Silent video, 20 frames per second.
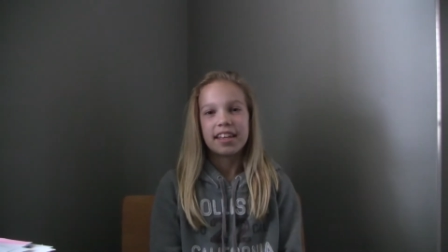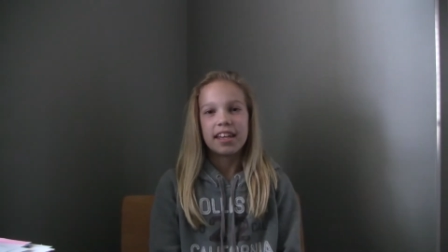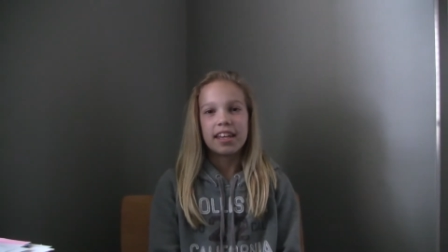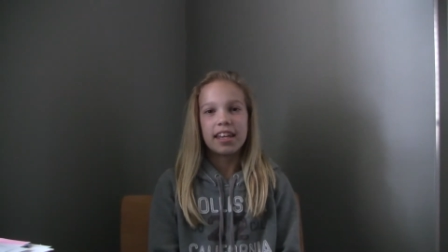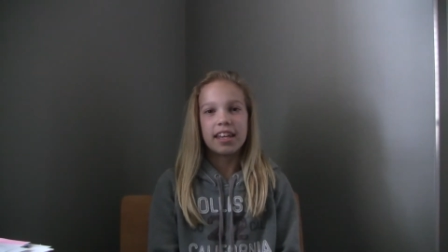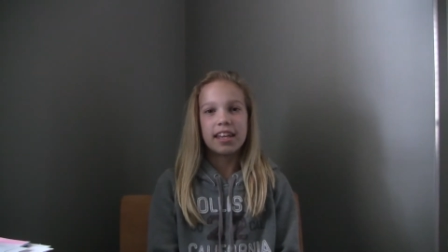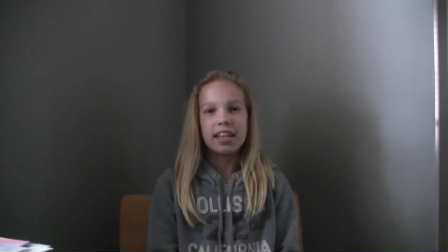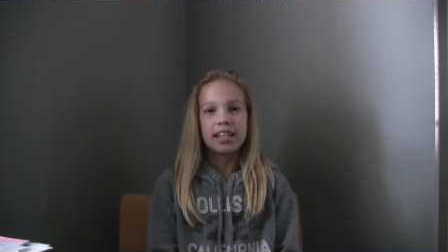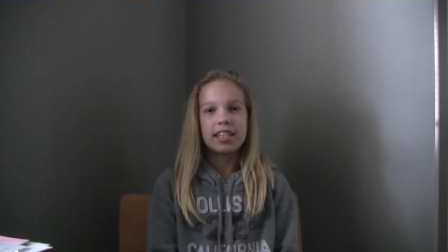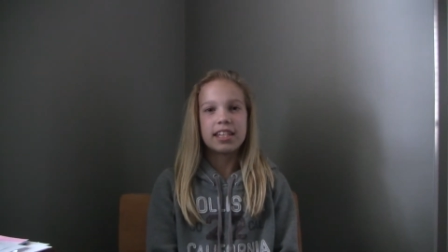
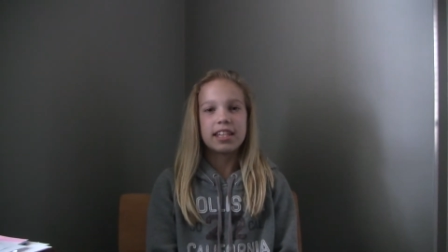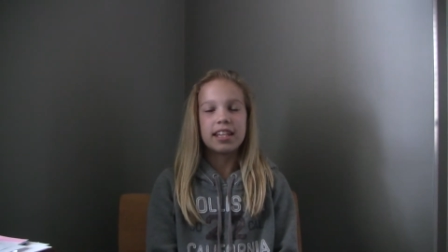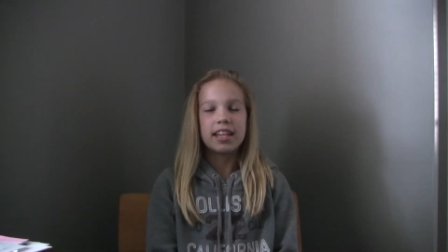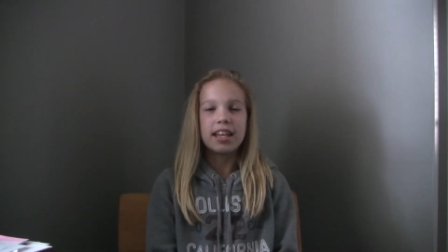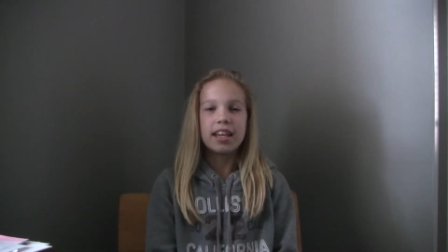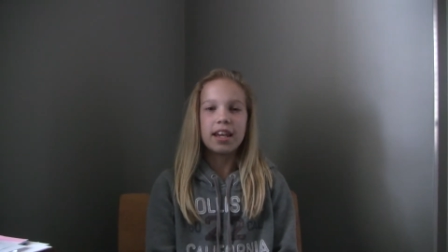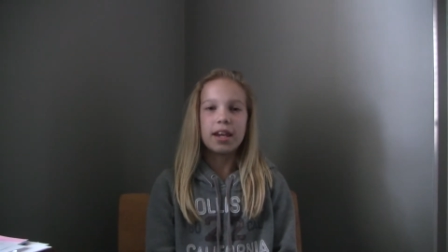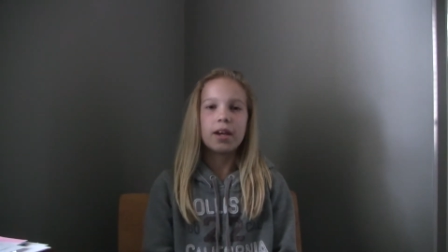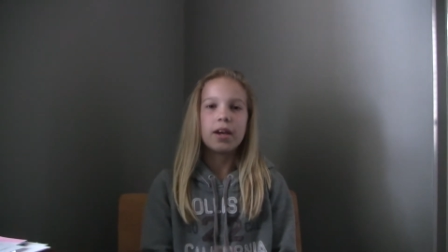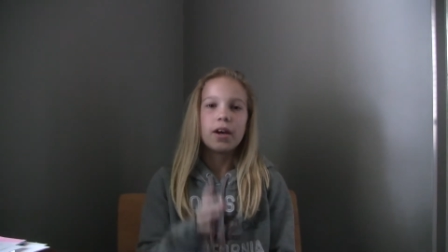and
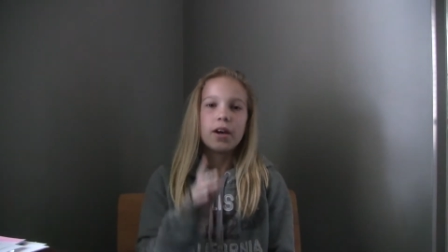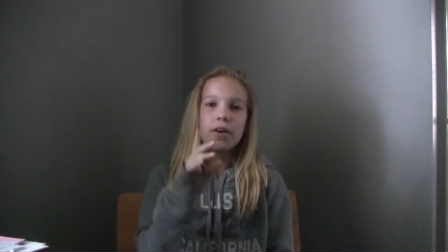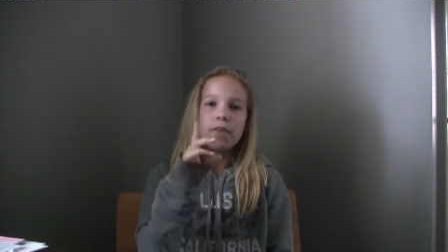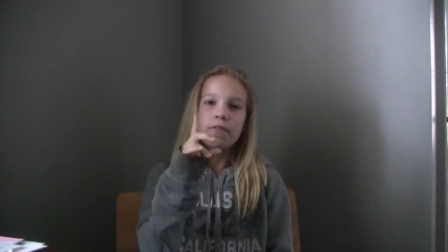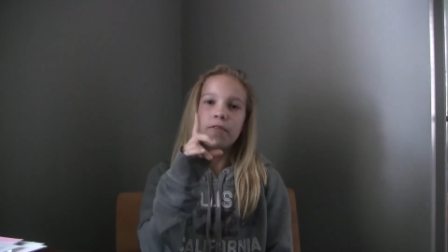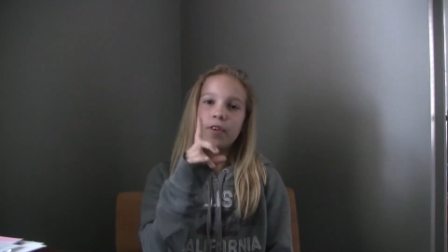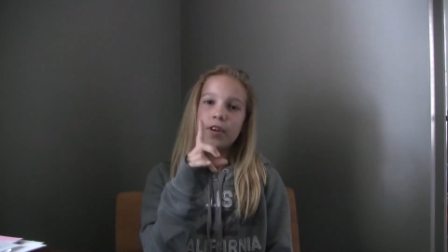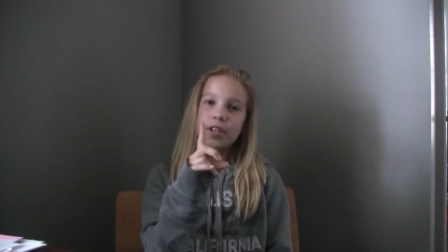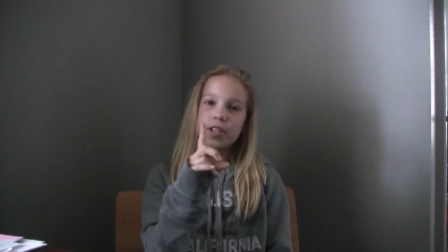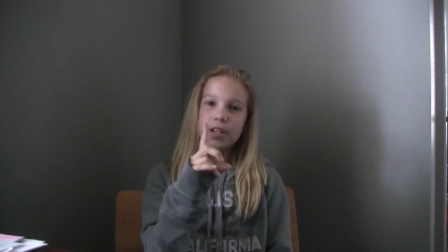today,
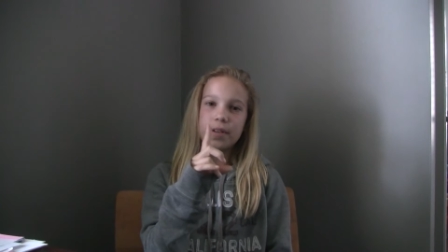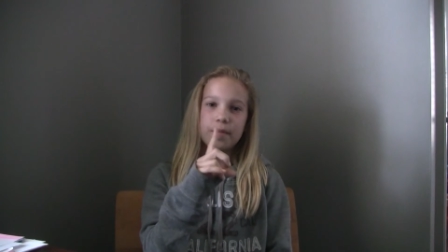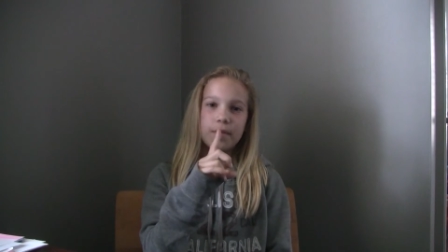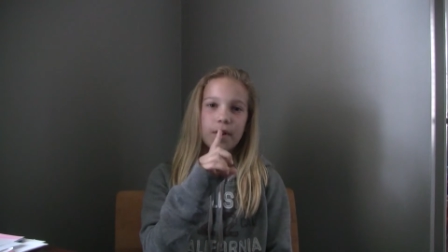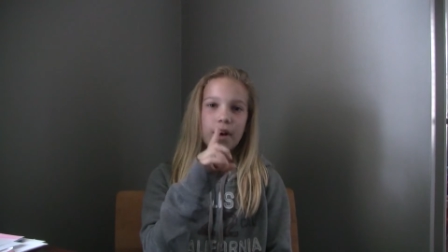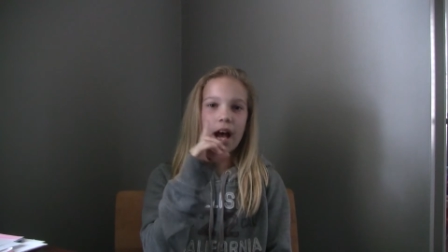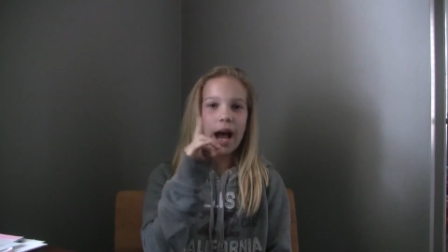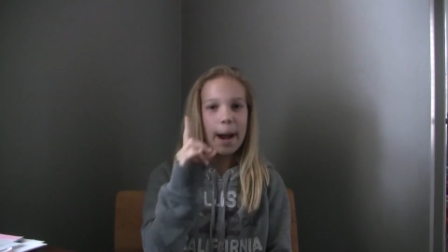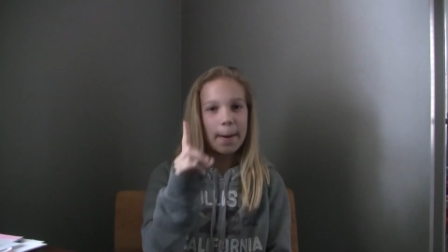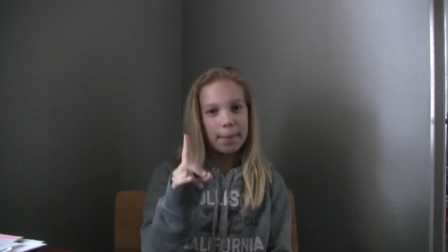first of all,
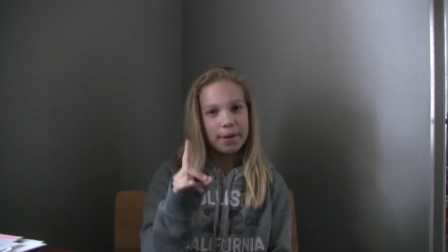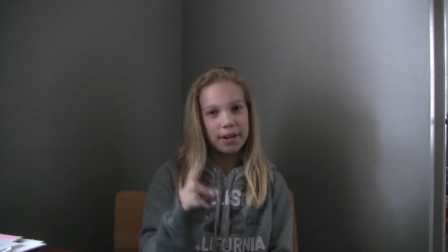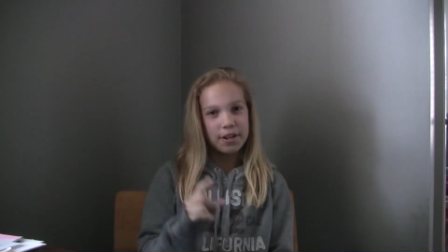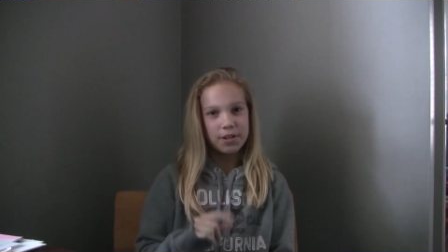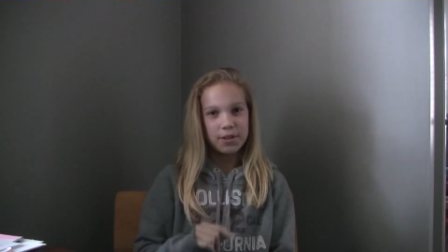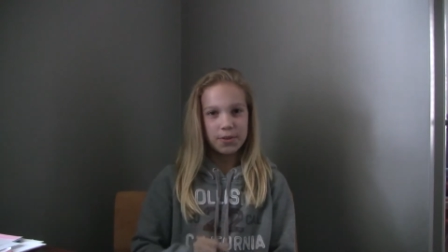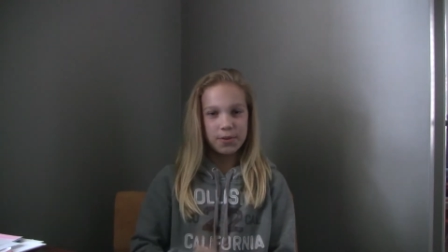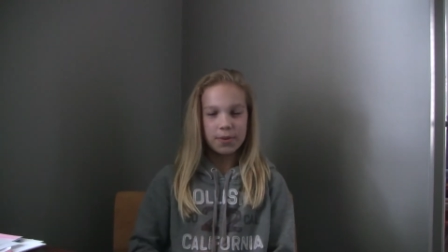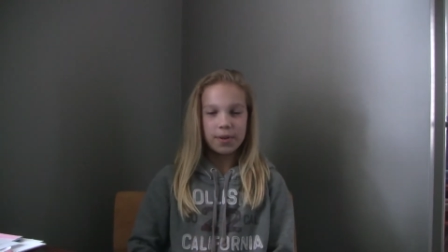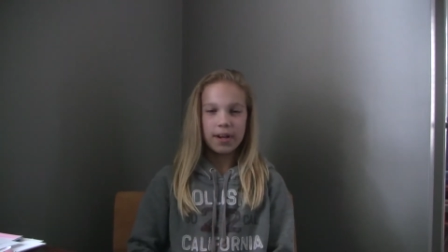I'm gonna
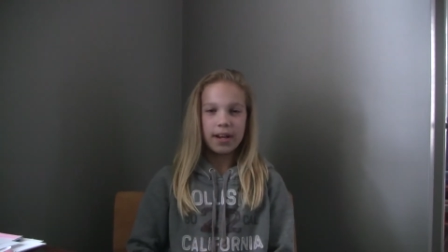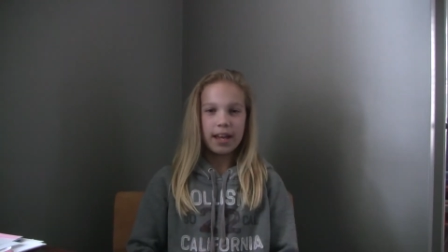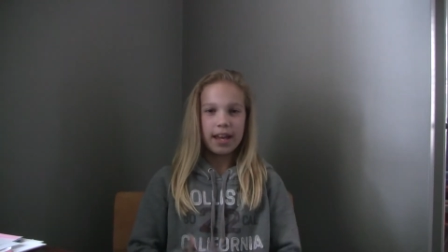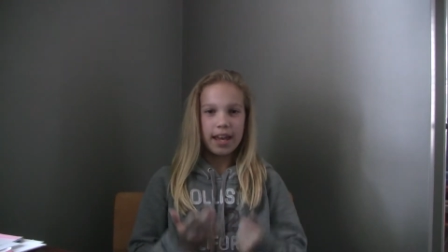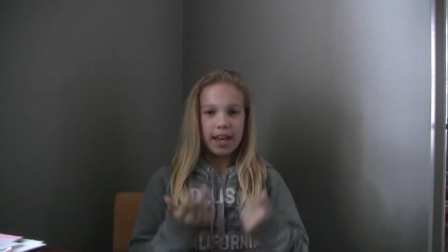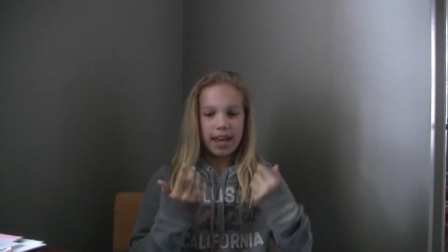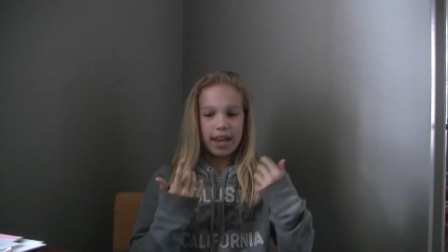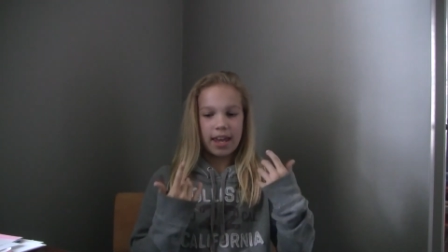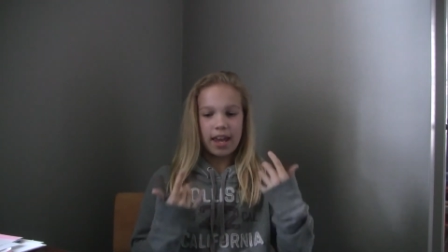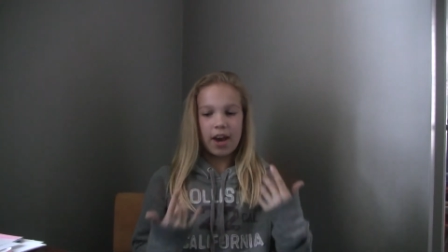do
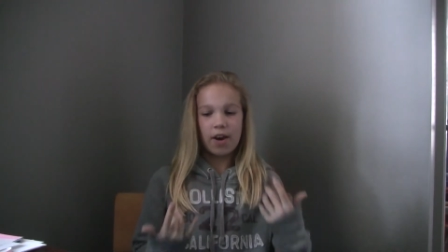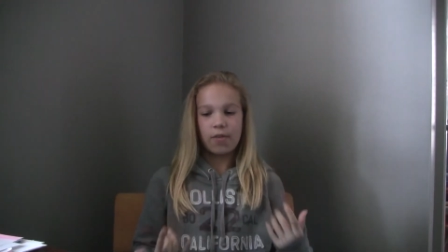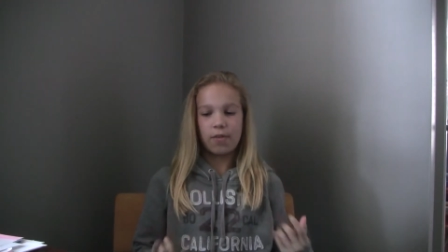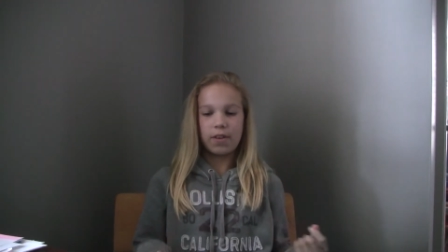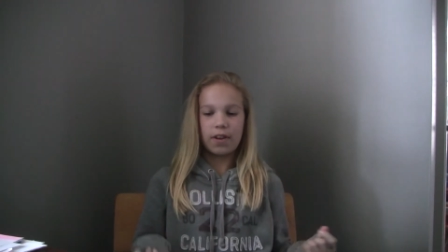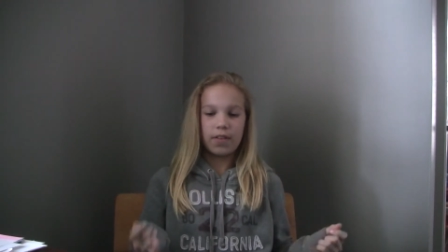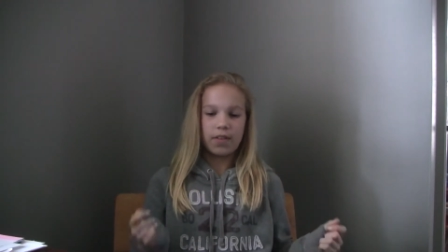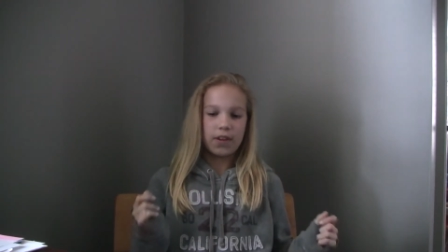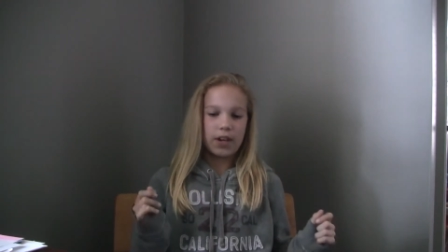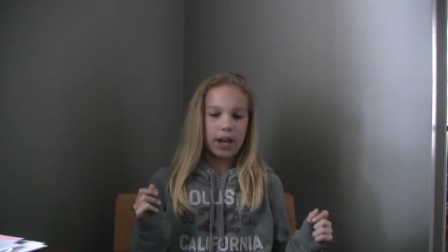the
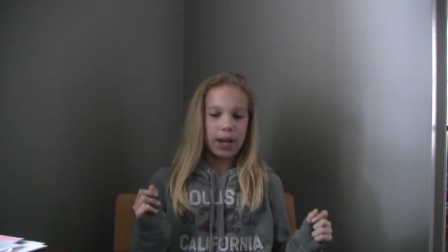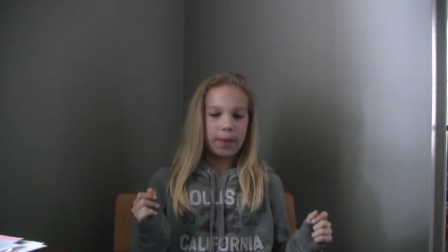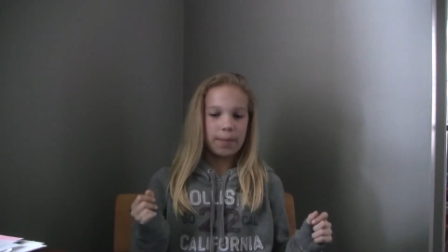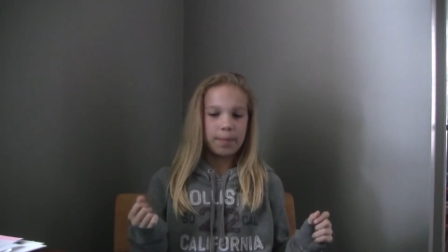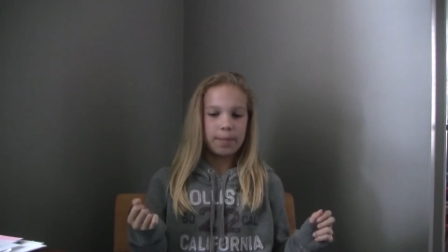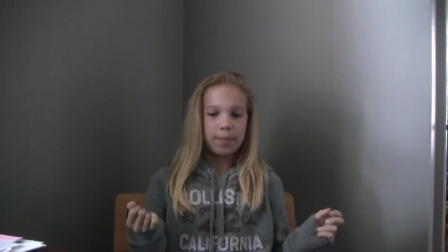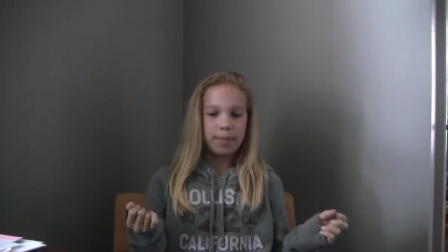outfit of the day